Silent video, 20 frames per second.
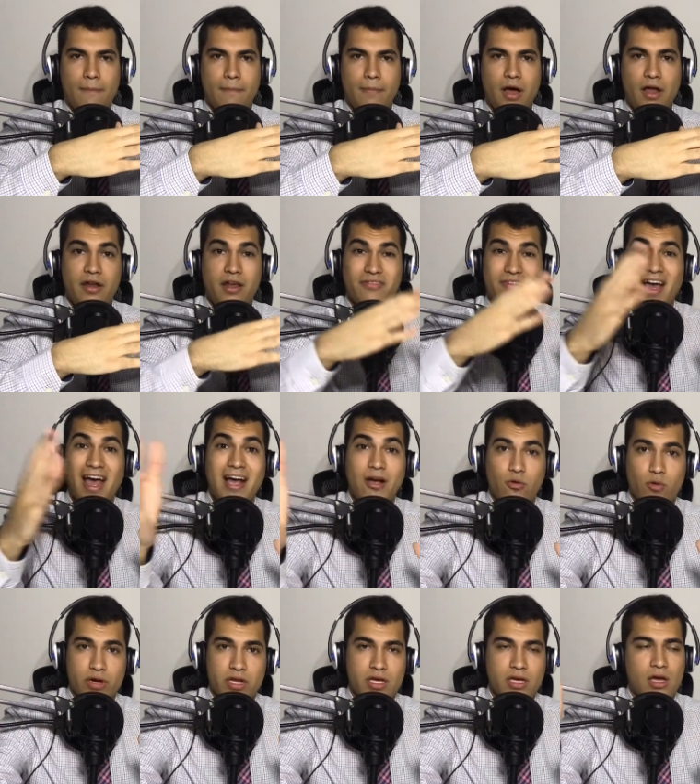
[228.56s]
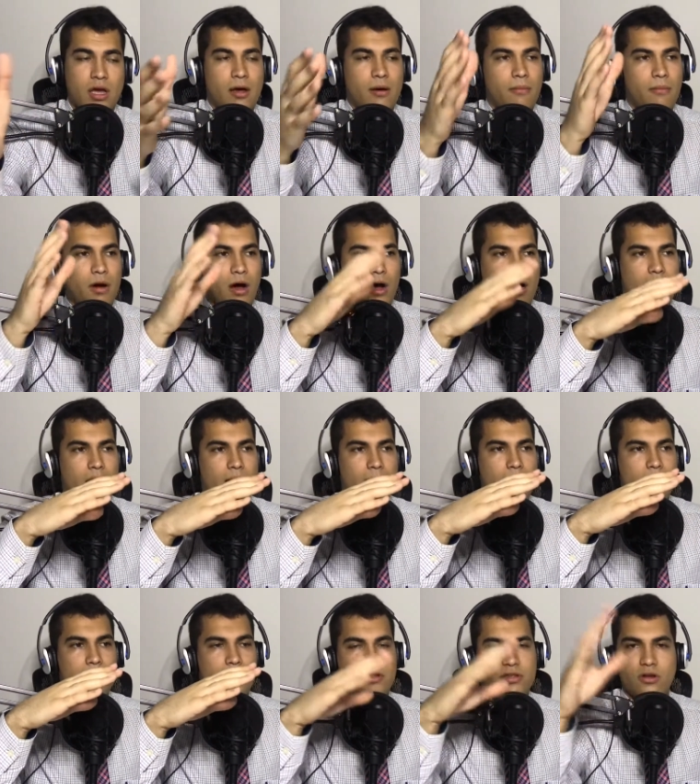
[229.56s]
enough equity. A
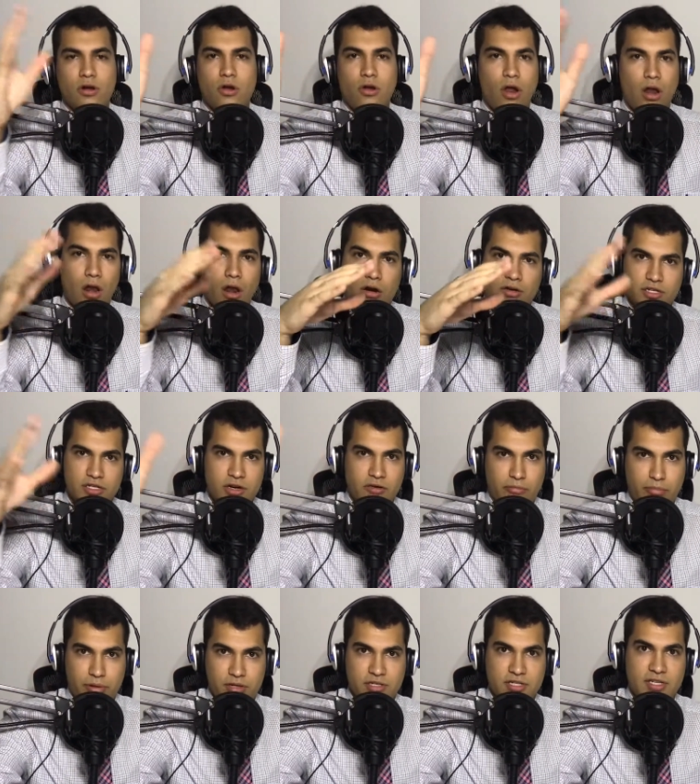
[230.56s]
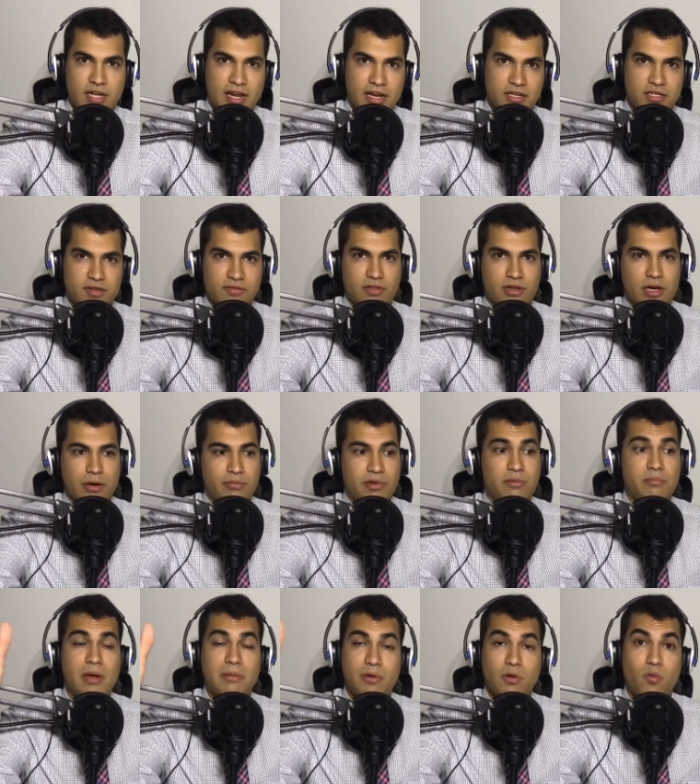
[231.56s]
large enough percentage of the
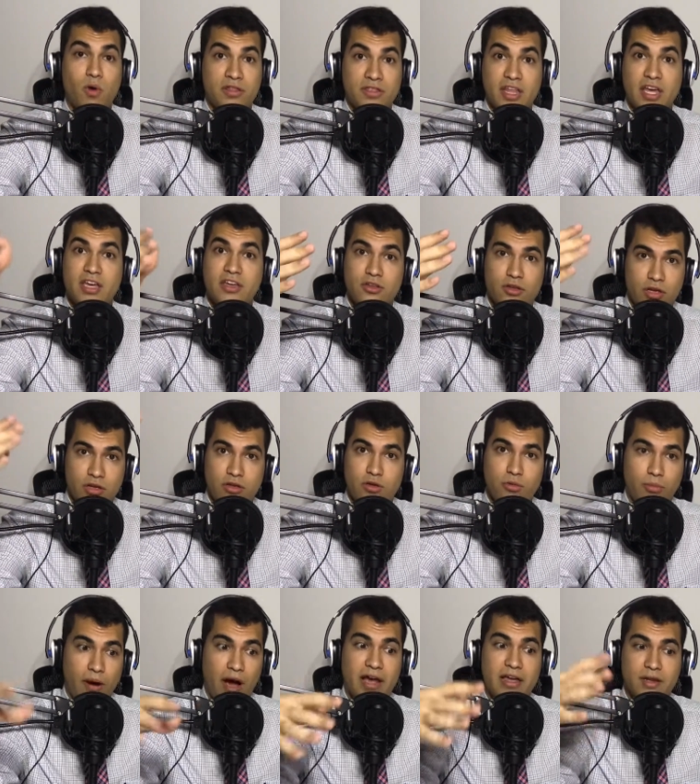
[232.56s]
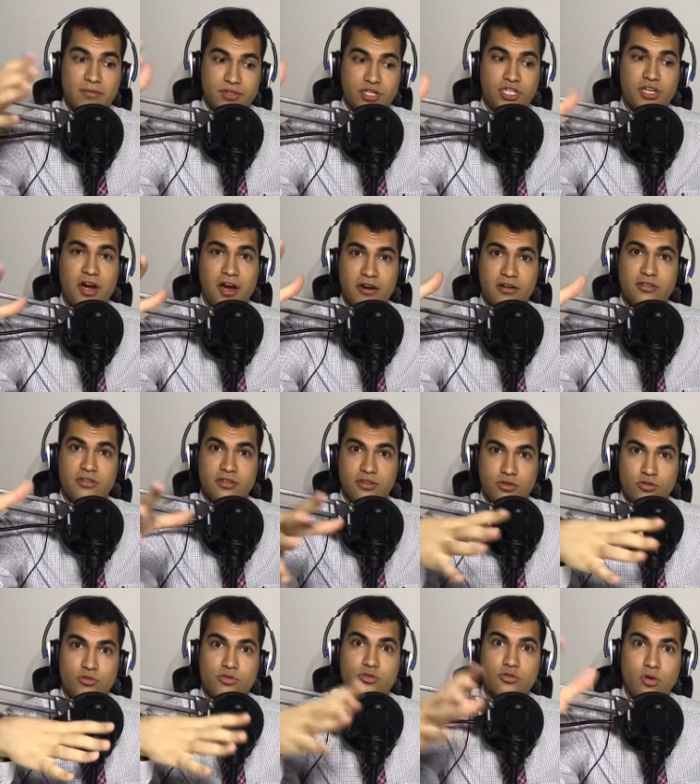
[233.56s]
company. Maybe one day you buy enough shares and
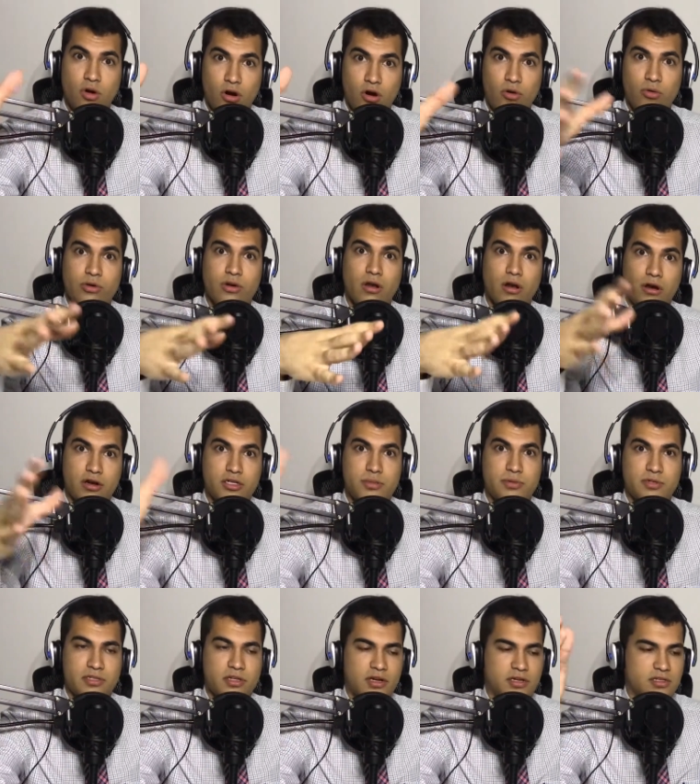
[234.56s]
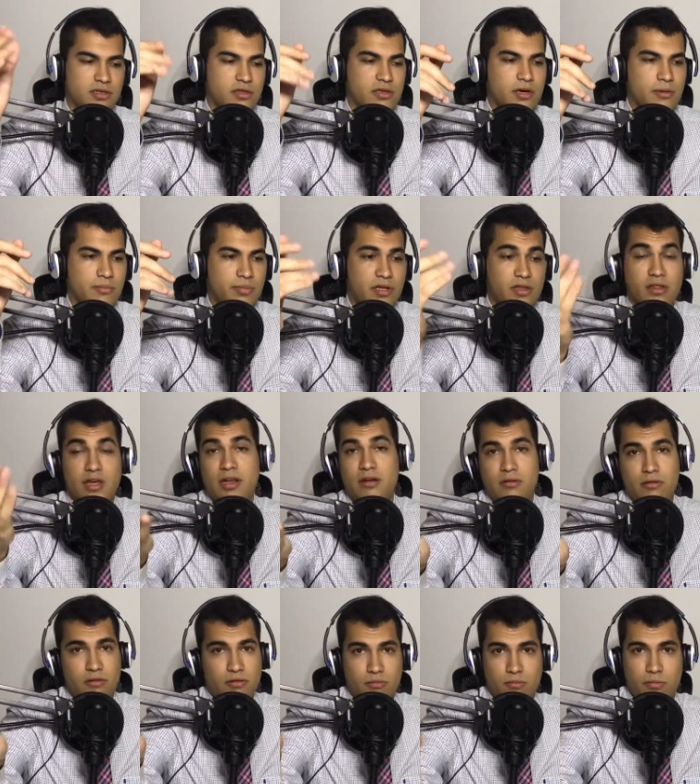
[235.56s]
you do own a large percentage of the company,
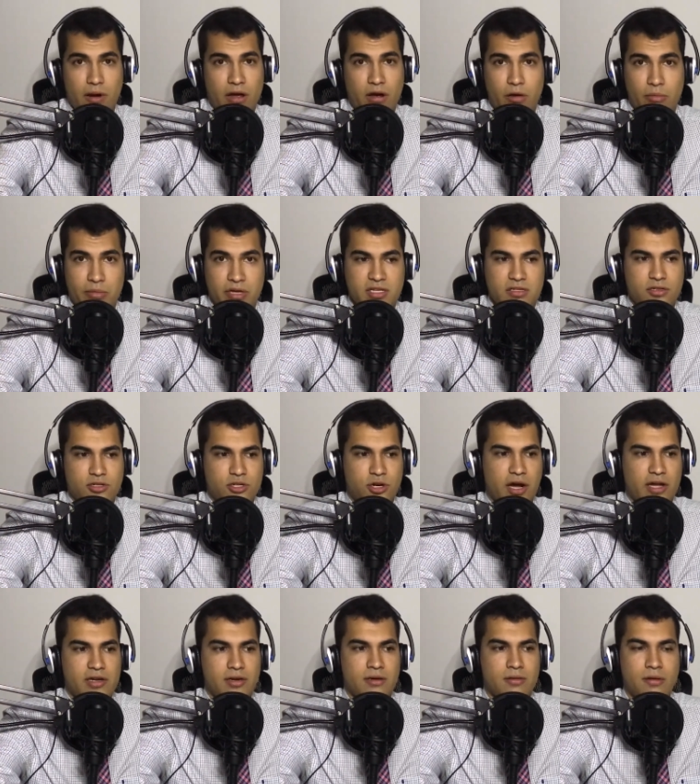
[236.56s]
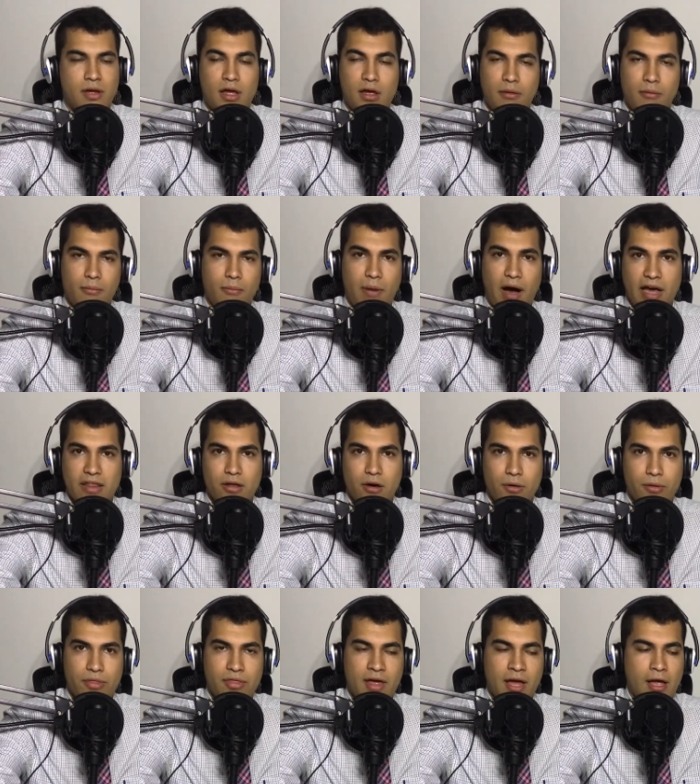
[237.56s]
then by all means try to buy the
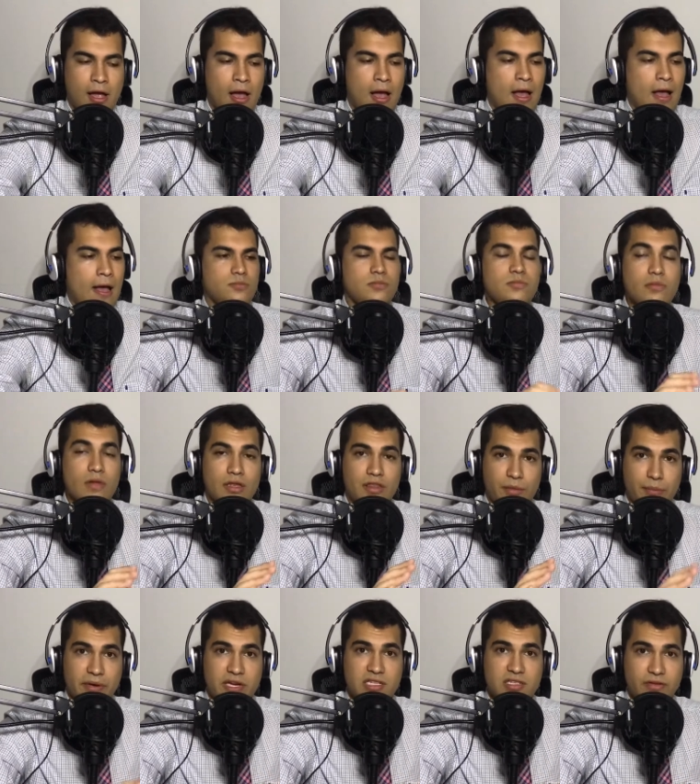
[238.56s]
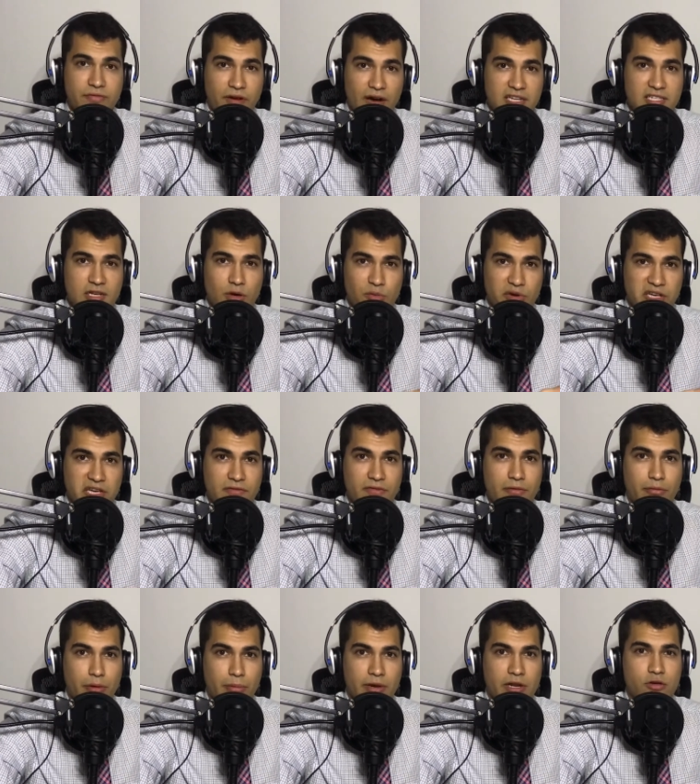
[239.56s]
whole thing. The biggest advice I want to give
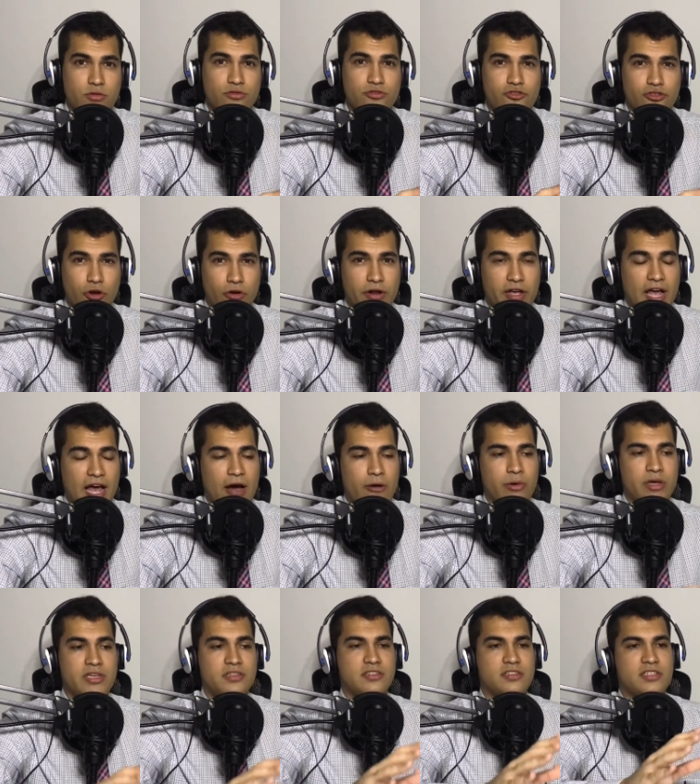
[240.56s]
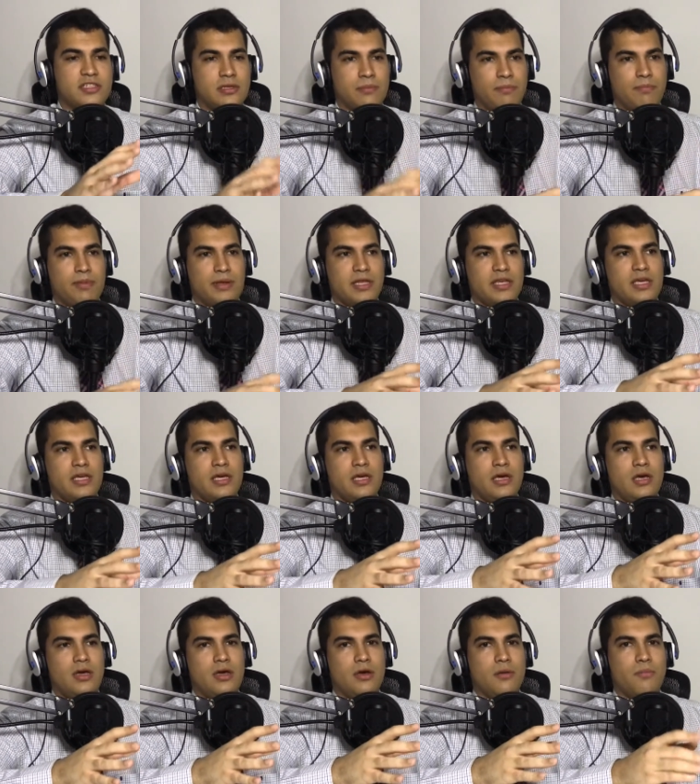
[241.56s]
everybody who's starting out is simply
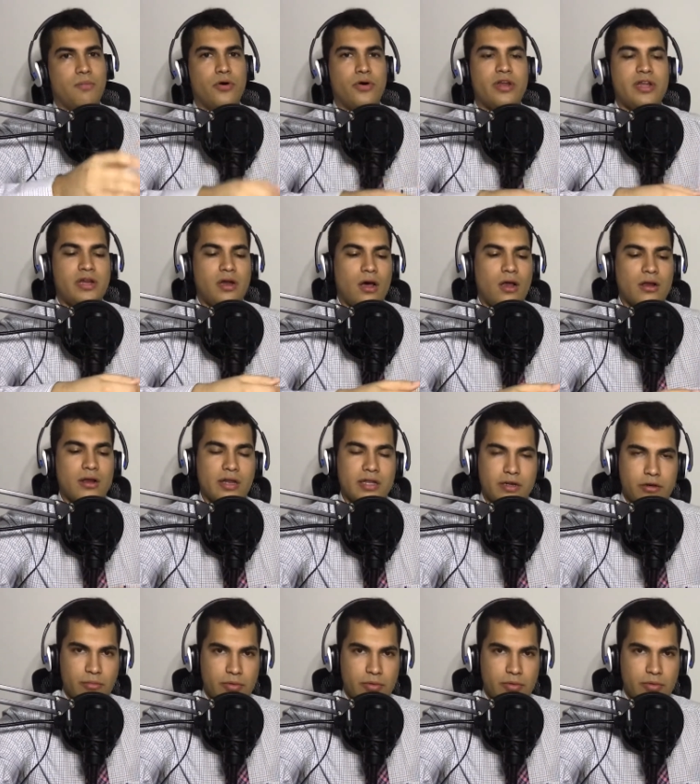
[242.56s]
put in a little